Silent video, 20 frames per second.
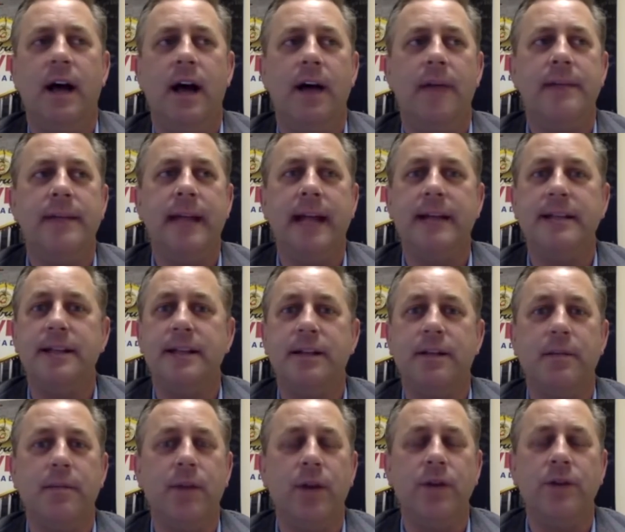dancing to
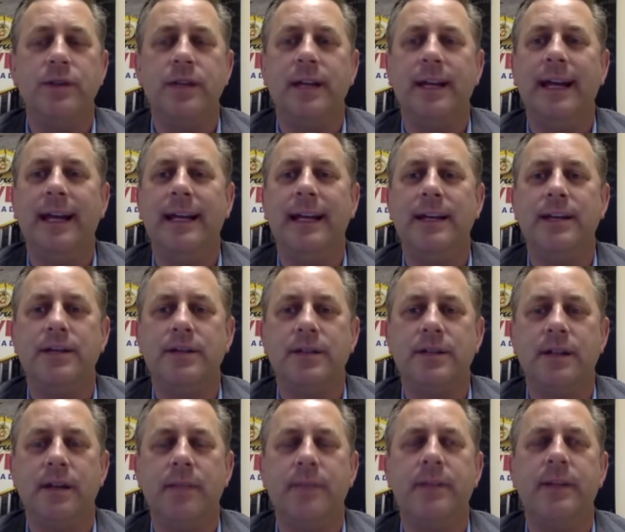music. It is
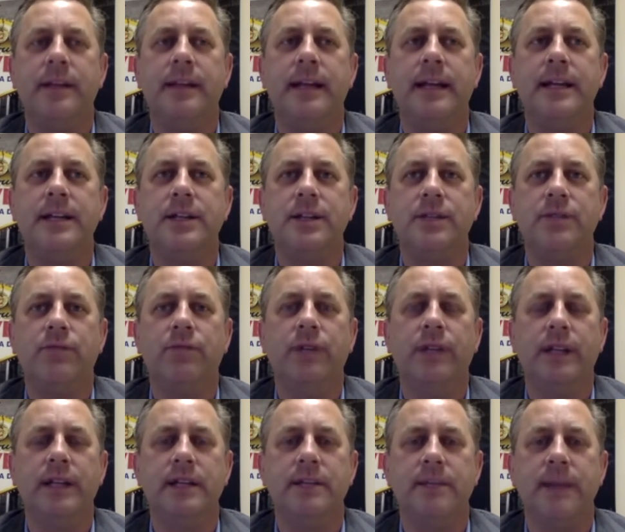something that is just
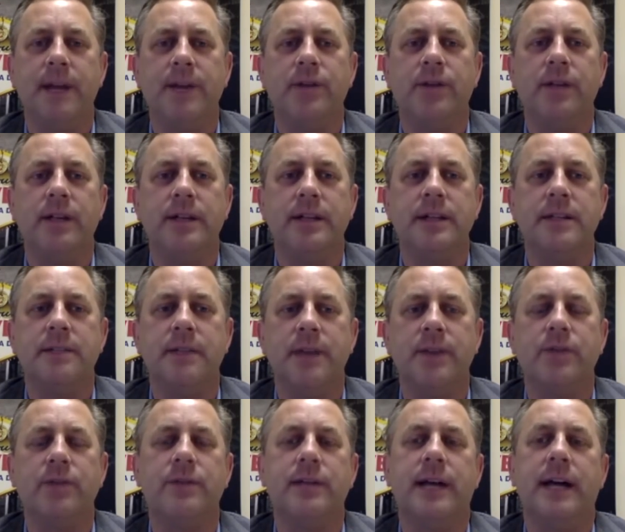really special. It's a
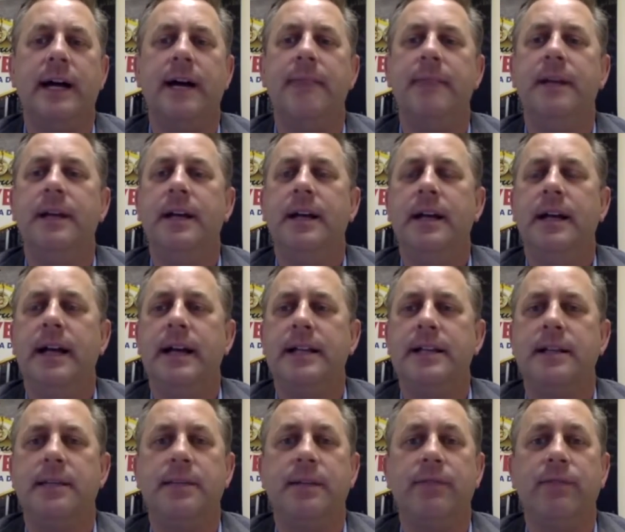special time. It's
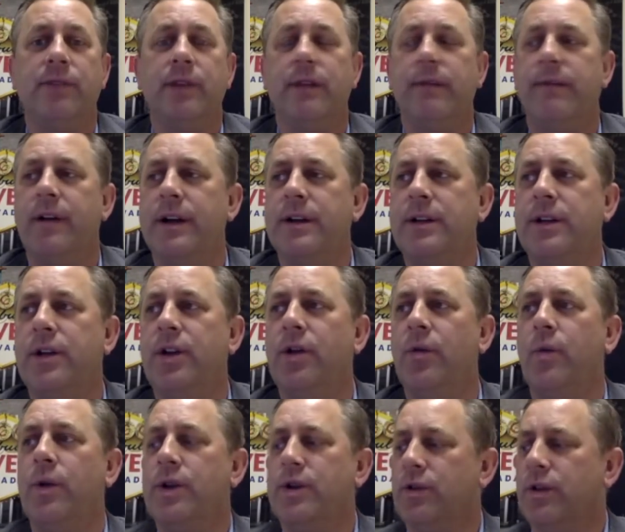something really fun to do
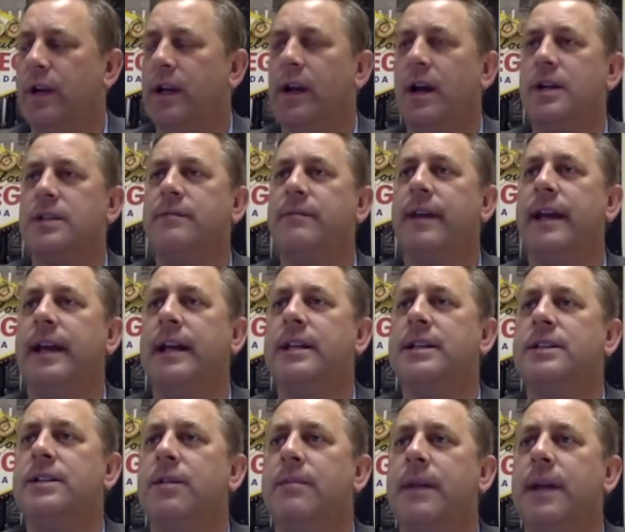when you're in Las
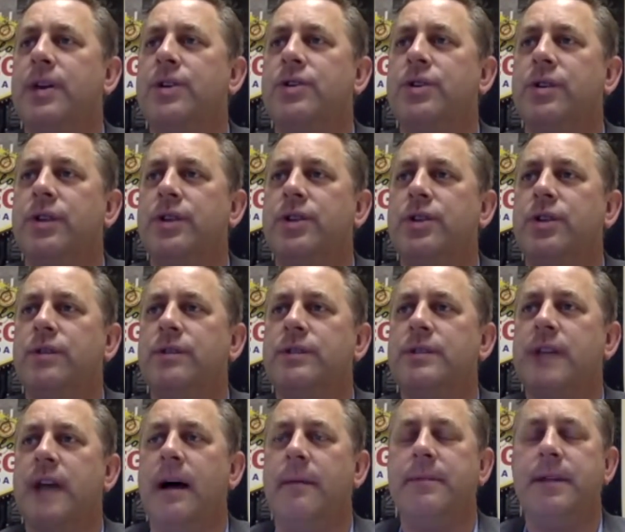Vegas. So make sure that you've
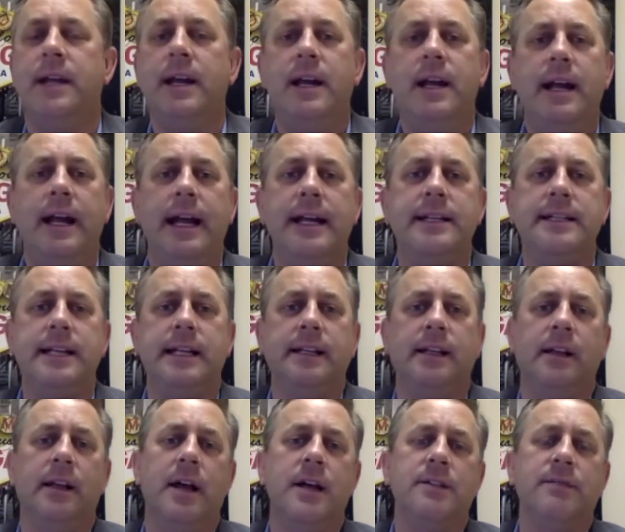stopped and seen
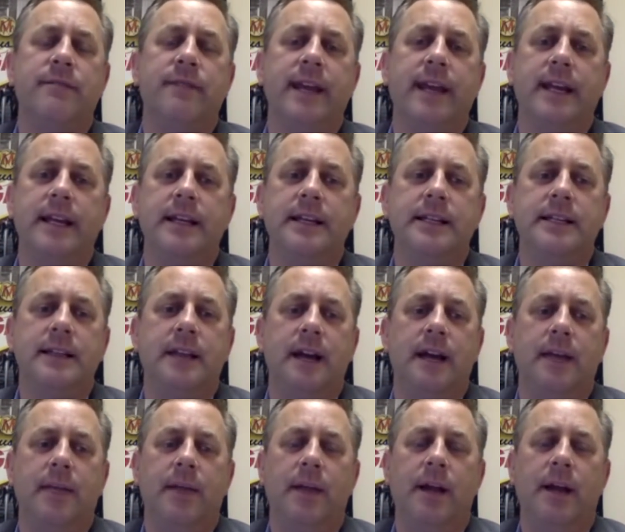the Las Vegas
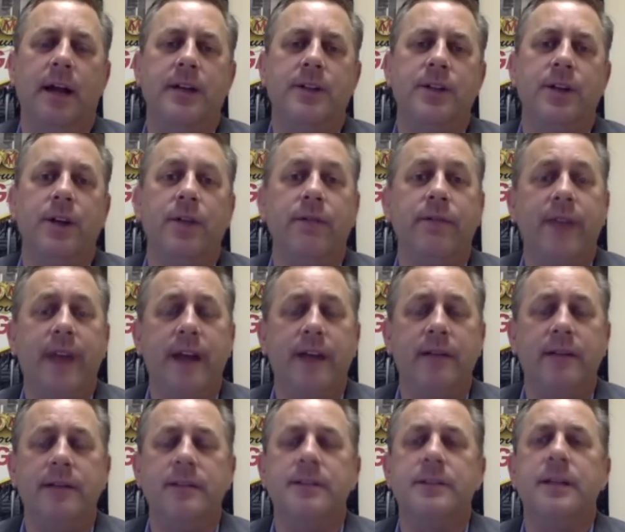Bellagio
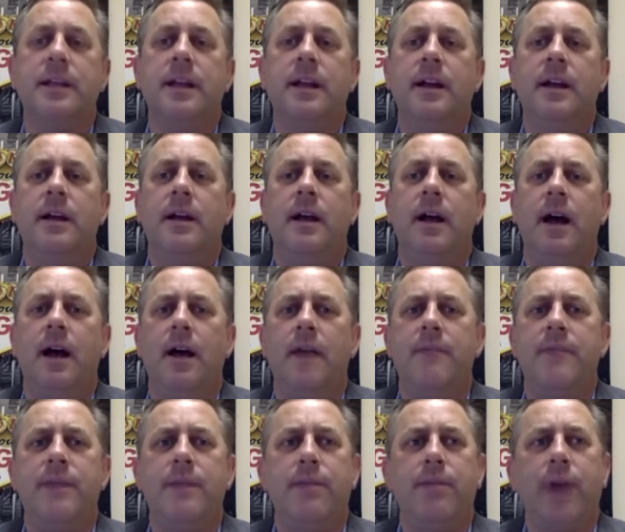fountains.
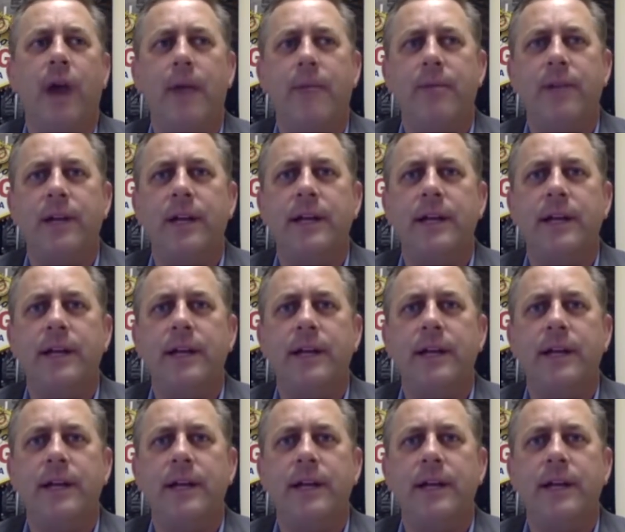The property